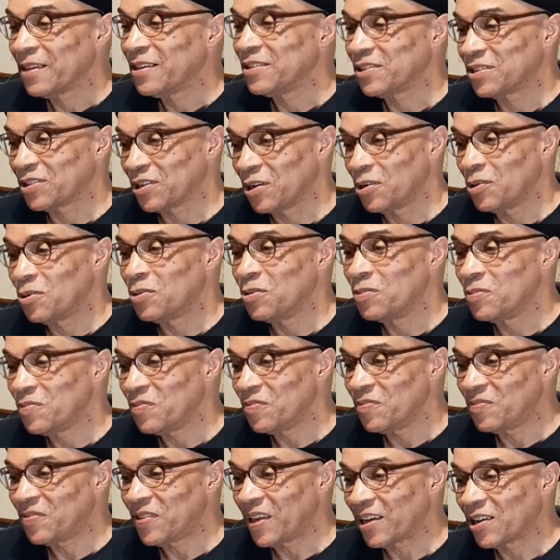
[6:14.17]
So
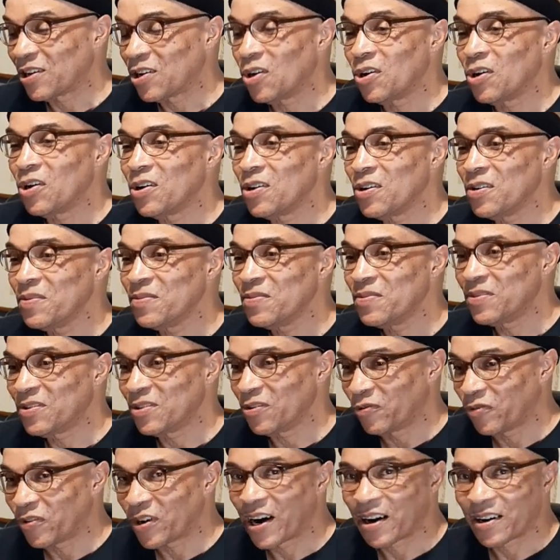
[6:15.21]
they called
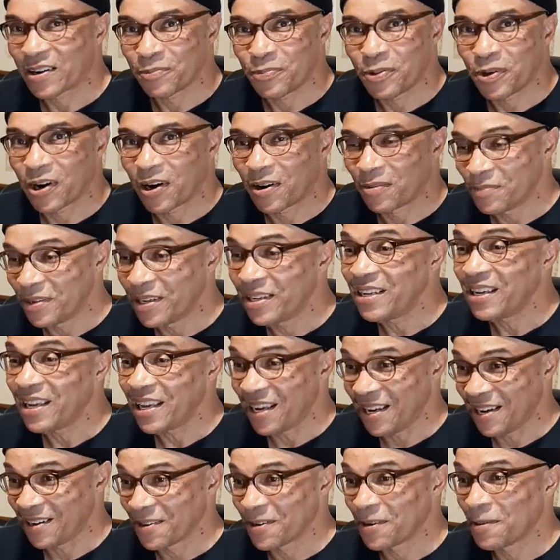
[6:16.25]
the fire department
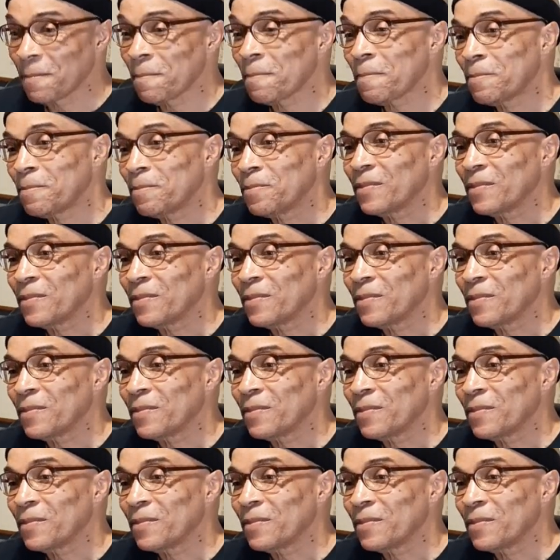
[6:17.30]
here,